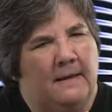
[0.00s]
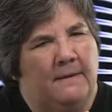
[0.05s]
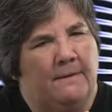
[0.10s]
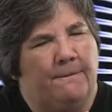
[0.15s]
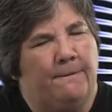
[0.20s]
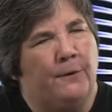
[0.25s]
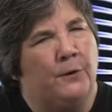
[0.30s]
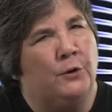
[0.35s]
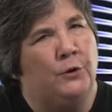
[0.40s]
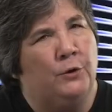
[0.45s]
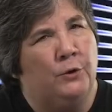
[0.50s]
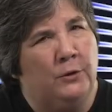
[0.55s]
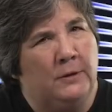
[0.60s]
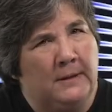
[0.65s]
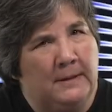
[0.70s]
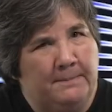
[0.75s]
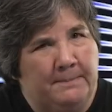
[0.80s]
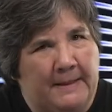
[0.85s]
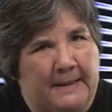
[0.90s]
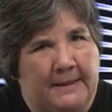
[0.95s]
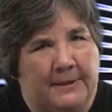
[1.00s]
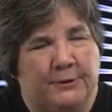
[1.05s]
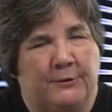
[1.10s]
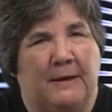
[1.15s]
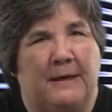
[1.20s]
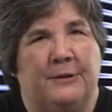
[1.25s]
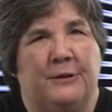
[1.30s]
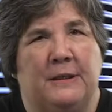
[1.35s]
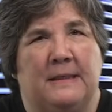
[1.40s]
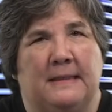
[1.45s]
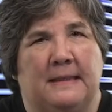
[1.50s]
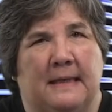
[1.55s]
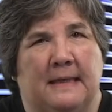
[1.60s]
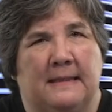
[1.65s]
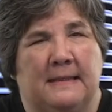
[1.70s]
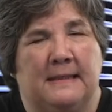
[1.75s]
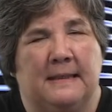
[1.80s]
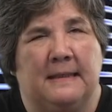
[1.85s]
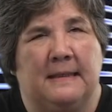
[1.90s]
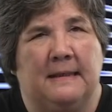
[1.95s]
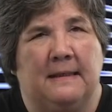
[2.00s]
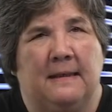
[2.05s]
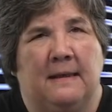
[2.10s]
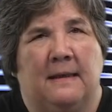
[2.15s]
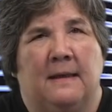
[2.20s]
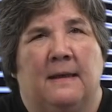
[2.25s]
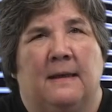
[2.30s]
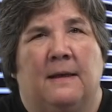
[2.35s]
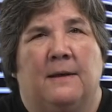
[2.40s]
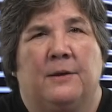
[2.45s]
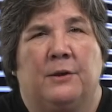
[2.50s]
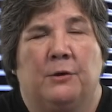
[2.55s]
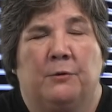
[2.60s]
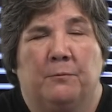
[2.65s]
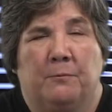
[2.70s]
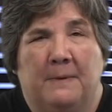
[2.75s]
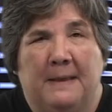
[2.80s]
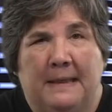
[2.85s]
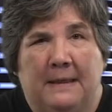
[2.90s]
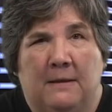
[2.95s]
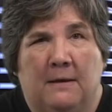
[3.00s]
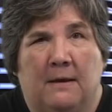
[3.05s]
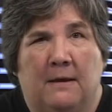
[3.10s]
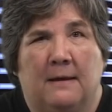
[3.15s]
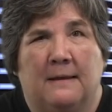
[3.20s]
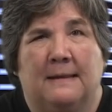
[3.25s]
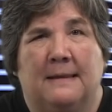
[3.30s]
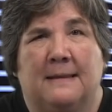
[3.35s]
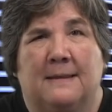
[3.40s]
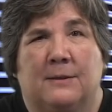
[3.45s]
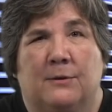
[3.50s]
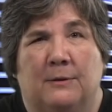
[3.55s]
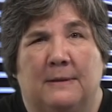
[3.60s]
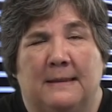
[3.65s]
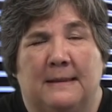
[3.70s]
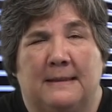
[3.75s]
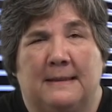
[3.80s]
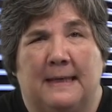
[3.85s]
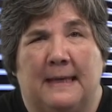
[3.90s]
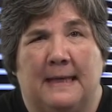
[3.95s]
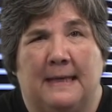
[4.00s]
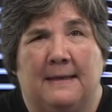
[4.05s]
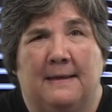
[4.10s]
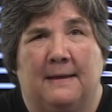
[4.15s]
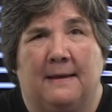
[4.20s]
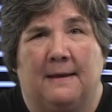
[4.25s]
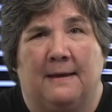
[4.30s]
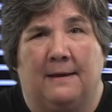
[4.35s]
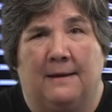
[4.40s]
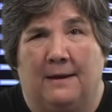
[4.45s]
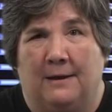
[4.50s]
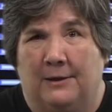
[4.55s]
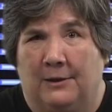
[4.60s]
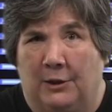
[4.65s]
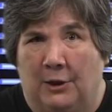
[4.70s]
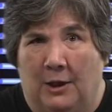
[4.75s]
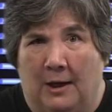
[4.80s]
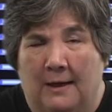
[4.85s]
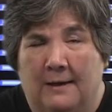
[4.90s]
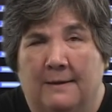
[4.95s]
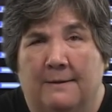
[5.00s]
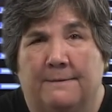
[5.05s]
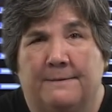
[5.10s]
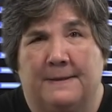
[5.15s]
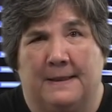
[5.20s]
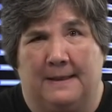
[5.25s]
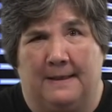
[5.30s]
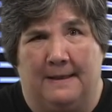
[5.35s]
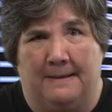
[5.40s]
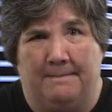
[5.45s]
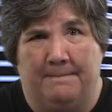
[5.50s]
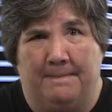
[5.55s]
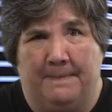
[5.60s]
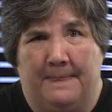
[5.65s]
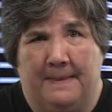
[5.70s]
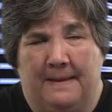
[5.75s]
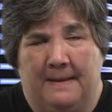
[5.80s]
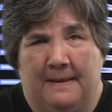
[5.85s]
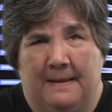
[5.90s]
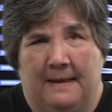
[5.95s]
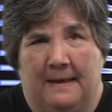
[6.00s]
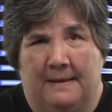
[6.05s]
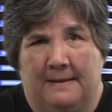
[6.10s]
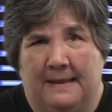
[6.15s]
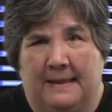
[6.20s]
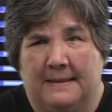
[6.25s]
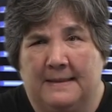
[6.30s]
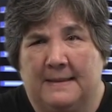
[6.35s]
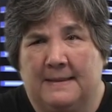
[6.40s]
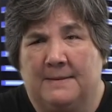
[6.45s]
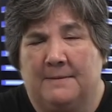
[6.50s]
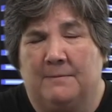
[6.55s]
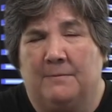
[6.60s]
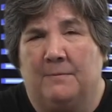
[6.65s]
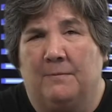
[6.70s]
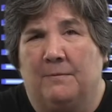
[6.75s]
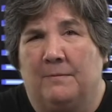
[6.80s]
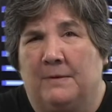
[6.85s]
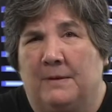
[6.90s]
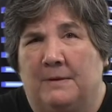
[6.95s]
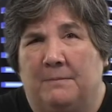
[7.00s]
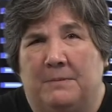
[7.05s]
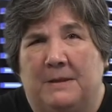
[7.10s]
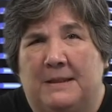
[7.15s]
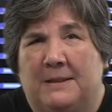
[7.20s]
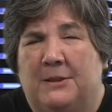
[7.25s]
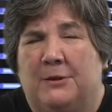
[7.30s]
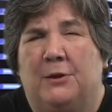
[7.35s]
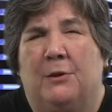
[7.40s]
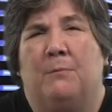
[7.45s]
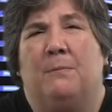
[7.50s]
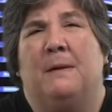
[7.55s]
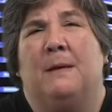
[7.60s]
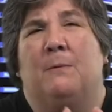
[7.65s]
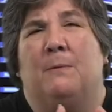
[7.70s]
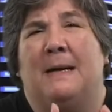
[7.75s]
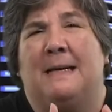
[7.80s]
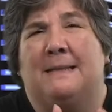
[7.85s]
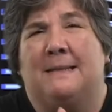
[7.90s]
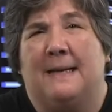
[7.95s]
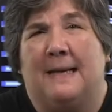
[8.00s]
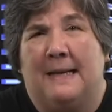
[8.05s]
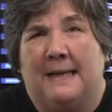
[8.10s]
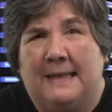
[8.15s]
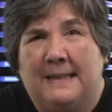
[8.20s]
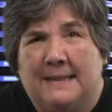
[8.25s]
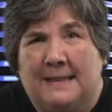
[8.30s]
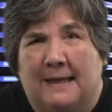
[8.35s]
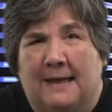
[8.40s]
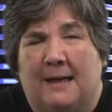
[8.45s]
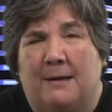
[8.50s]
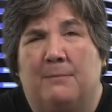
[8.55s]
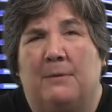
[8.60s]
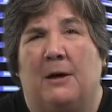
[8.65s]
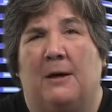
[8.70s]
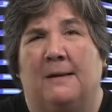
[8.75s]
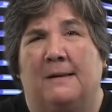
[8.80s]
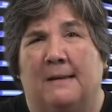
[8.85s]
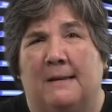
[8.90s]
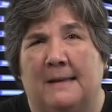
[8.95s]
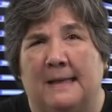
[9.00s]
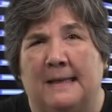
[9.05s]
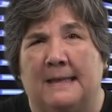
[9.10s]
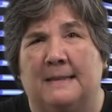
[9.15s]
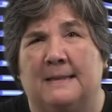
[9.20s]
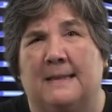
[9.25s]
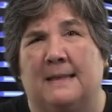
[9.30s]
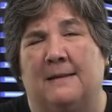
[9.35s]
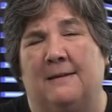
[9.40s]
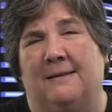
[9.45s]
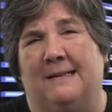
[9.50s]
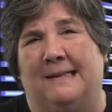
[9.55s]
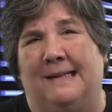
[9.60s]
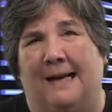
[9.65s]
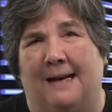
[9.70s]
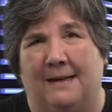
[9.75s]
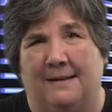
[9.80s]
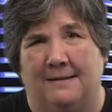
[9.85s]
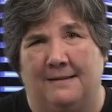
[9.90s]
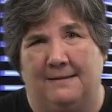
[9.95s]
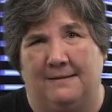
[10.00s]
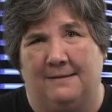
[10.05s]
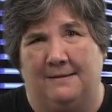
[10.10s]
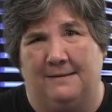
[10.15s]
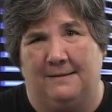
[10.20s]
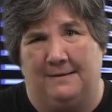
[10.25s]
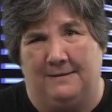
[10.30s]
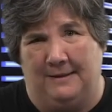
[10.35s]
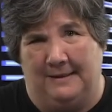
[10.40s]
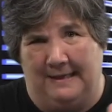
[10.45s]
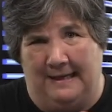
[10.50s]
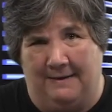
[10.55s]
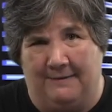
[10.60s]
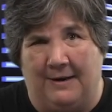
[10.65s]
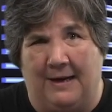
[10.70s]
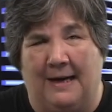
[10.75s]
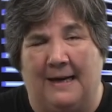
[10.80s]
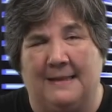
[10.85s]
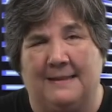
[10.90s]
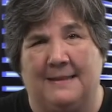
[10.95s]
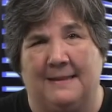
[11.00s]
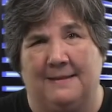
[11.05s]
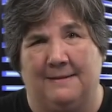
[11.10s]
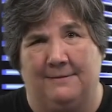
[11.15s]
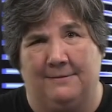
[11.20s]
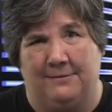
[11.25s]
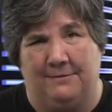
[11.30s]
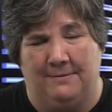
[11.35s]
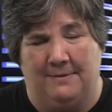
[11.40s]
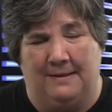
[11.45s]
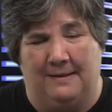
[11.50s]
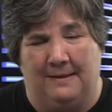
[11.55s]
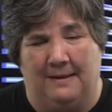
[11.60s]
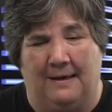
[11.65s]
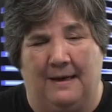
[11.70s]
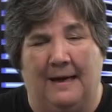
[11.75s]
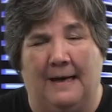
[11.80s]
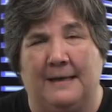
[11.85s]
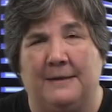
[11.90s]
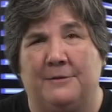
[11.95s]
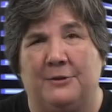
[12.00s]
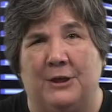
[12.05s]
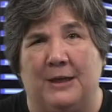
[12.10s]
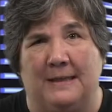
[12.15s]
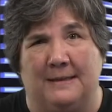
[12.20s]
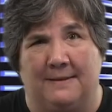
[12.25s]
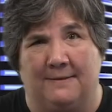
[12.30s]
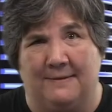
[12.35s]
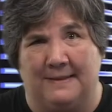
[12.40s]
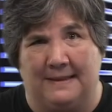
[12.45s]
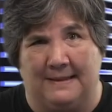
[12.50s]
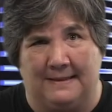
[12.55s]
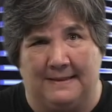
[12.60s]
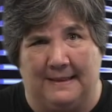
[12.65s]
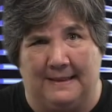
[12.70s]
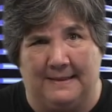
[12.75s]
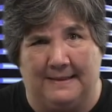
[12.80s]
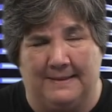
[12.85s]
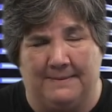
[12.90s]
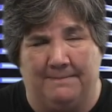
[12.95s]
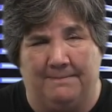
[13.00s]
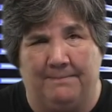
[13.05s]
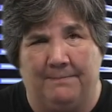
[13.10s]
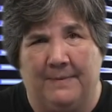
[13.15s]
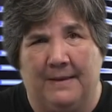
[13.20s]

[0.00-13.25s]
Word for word: for good penetration testing, your recon is going to take a, a lot of time. And uh, that's because you don't want to waste any time on things that are not going to have a high, uh, high chance of success.